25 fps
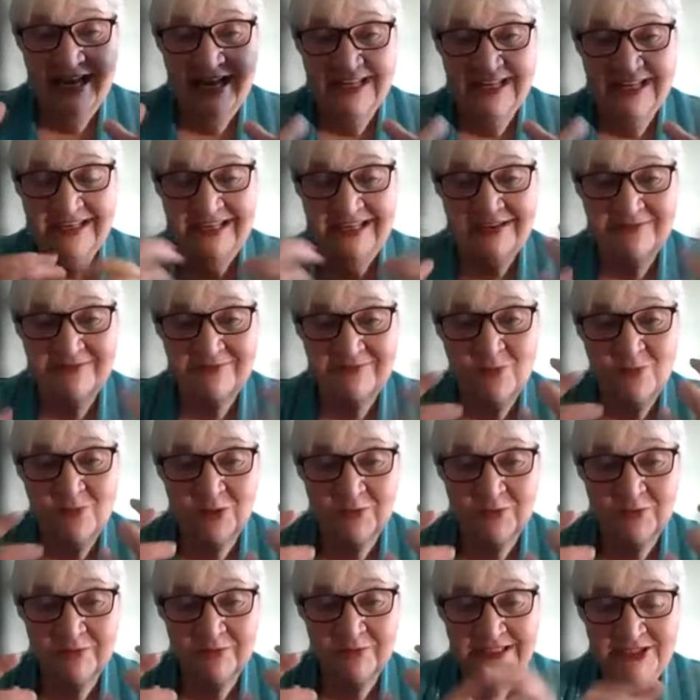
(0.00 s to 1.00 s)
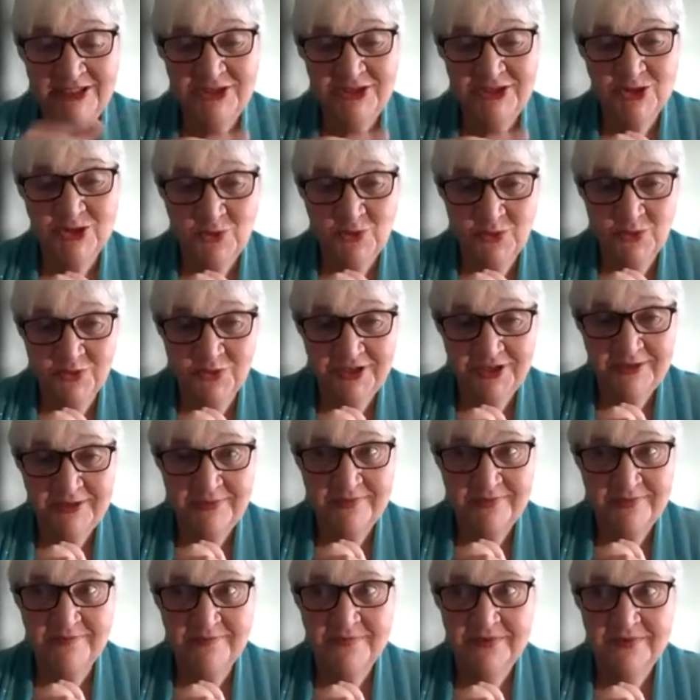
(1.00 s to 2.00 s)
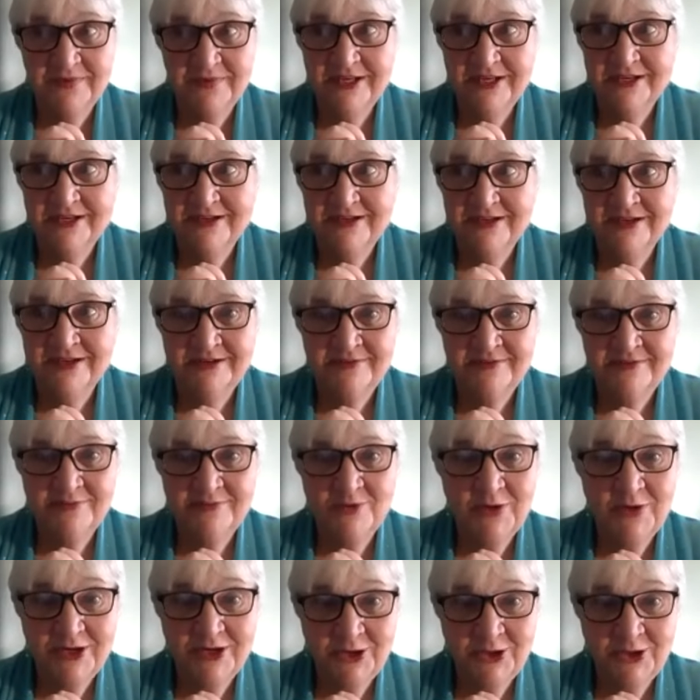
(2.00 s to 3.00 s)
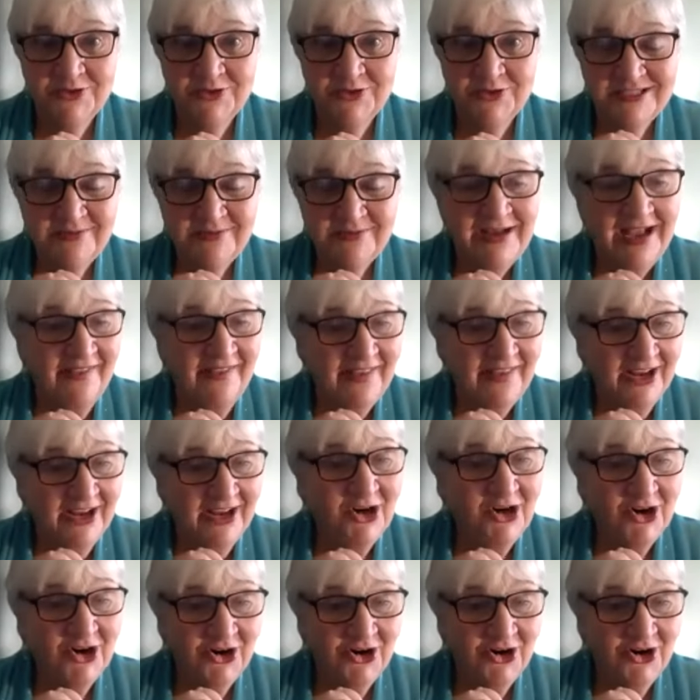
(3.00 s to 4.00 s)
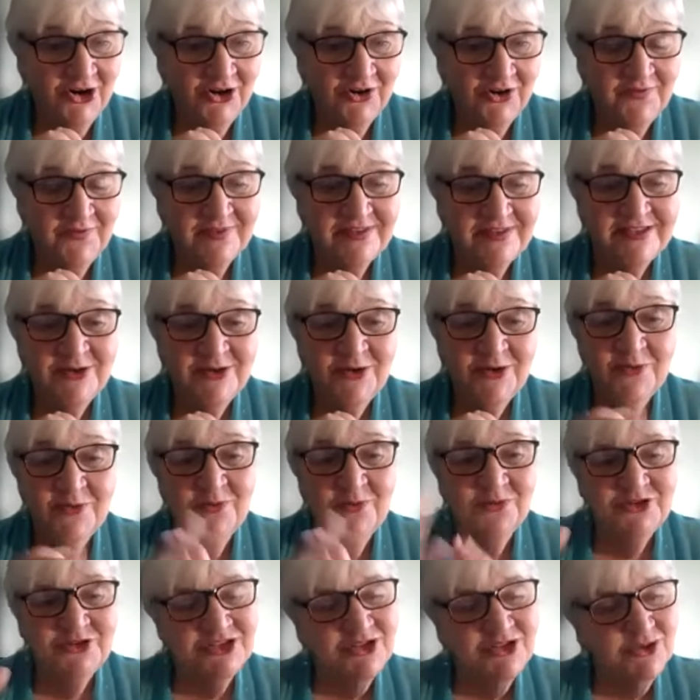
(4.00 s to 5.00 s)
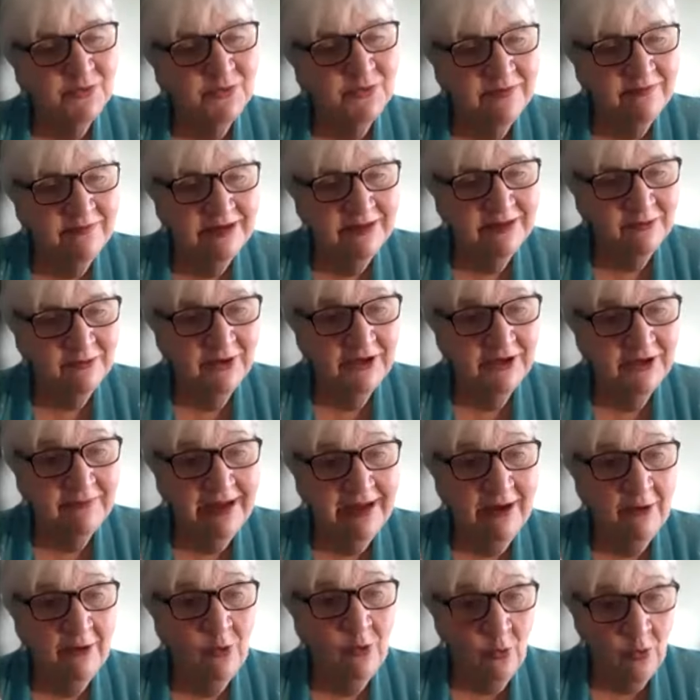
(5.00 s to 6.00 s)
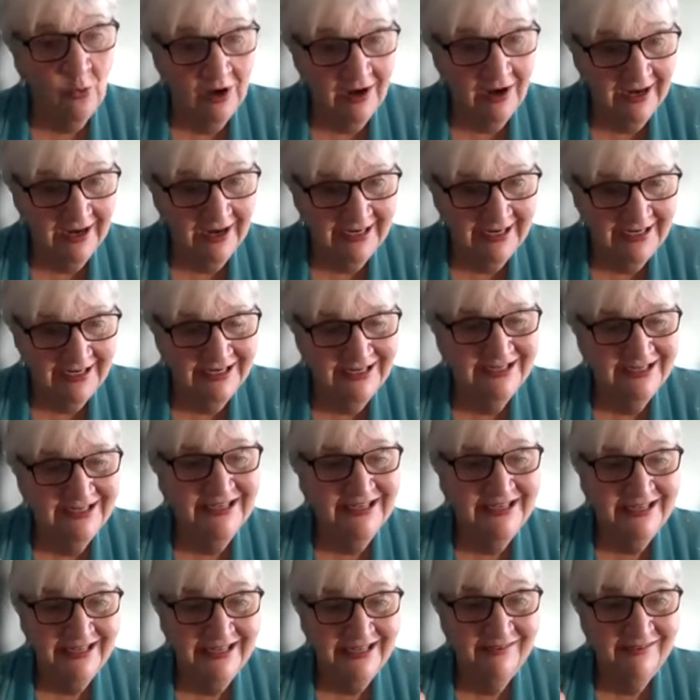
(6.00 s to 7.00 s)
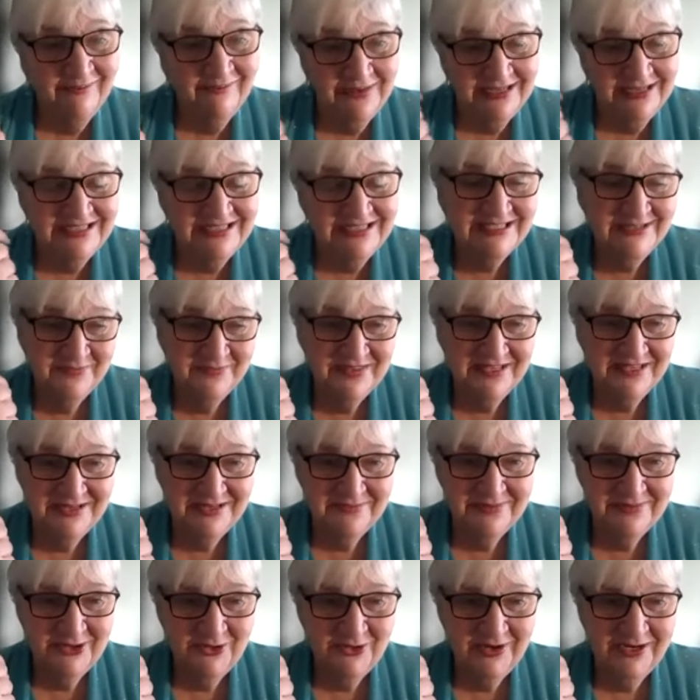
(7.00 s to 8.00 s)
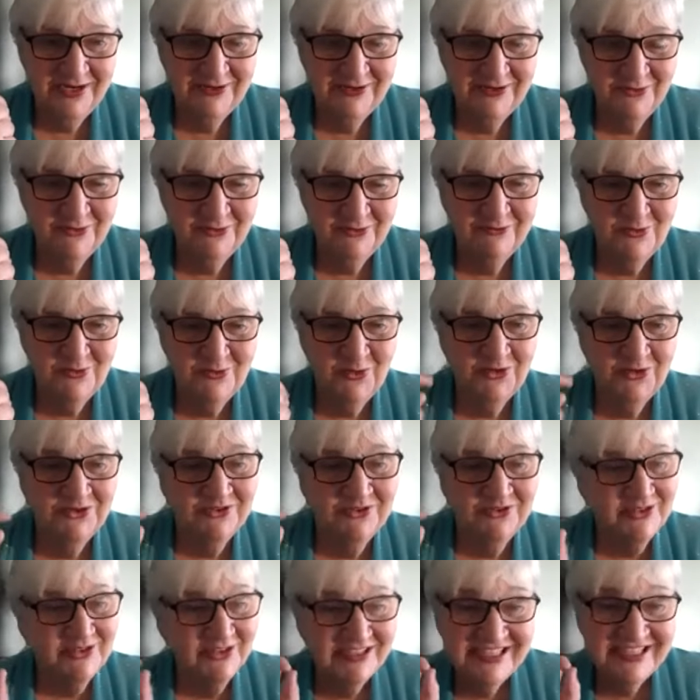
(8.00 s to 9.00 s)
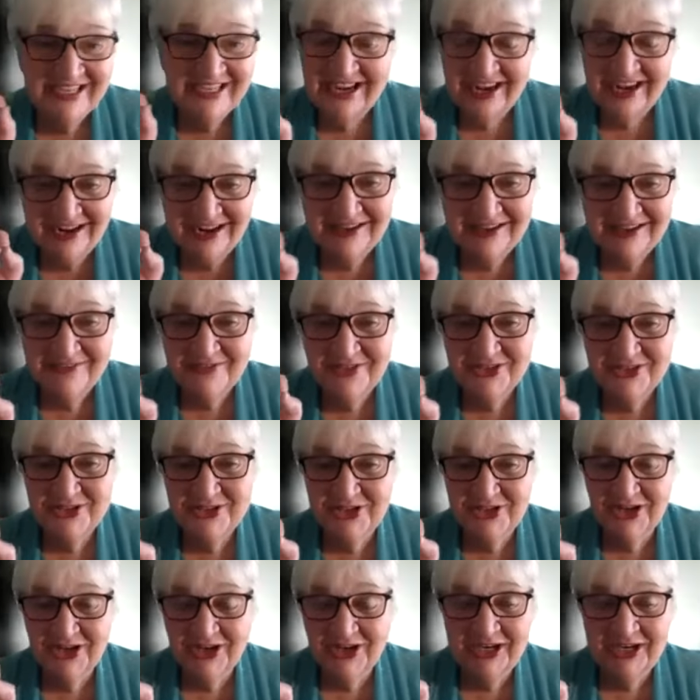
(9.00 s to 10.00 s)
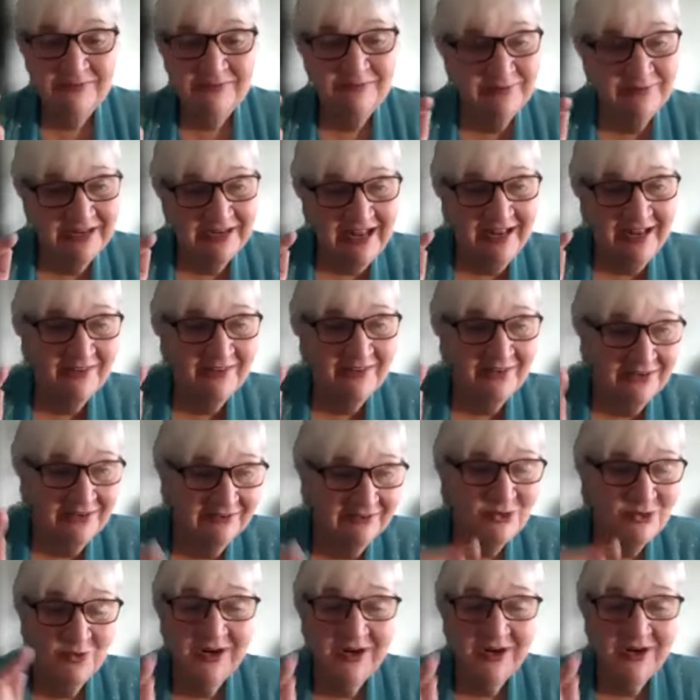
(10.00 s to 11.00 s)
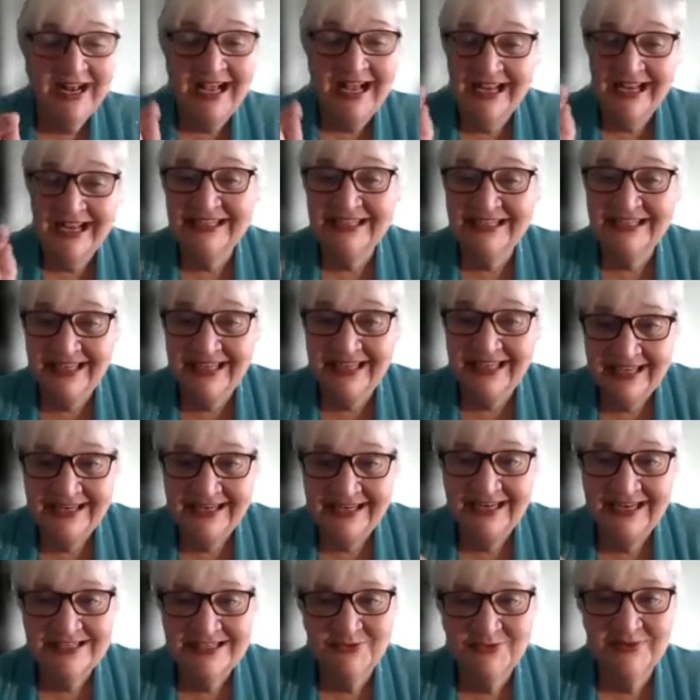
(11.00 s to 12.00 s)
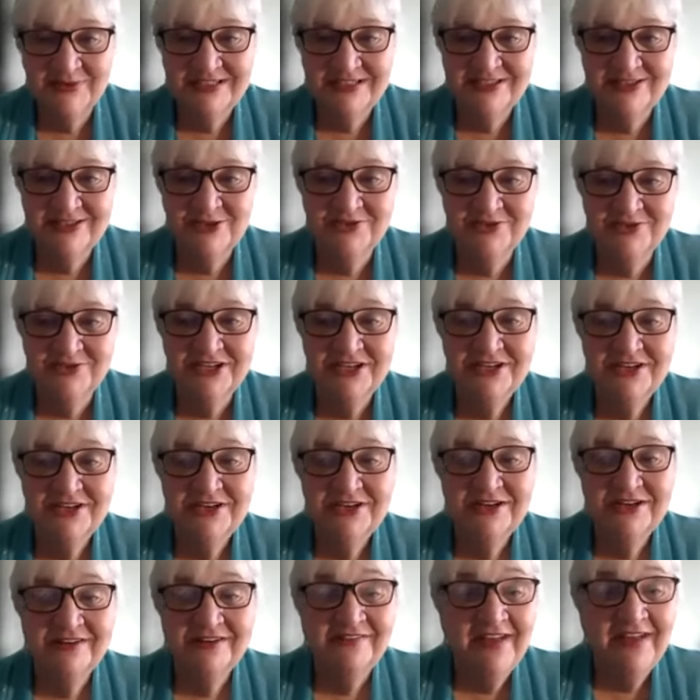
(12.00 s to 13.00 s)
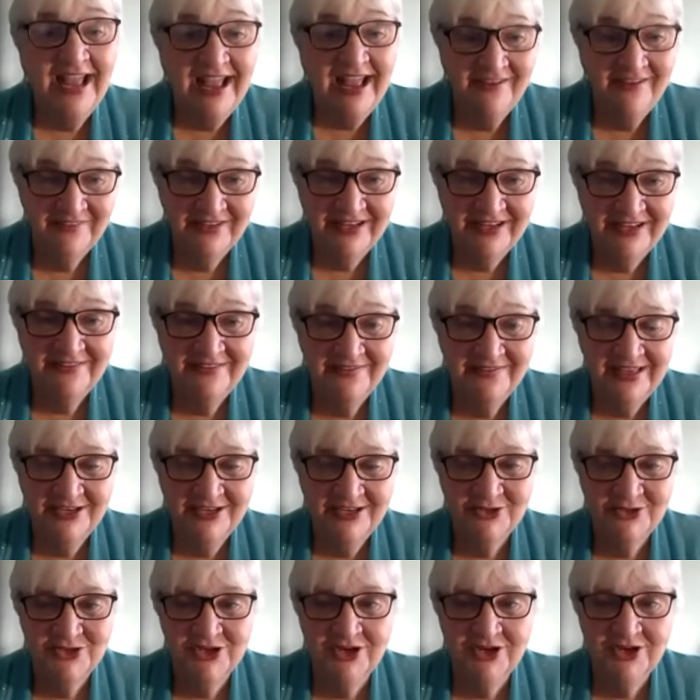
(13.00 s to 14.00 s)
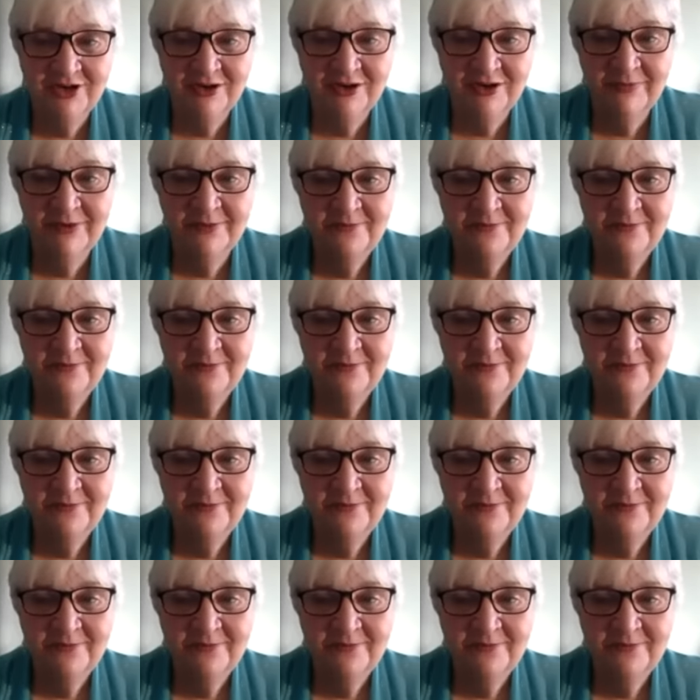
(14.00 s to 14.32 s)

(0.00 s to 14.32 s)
that I could get more money short up quicker to buy that car. So just remembering my why gave me something to be grateful for. So I didn't love the job, but I loved what I could get as a result of having that job.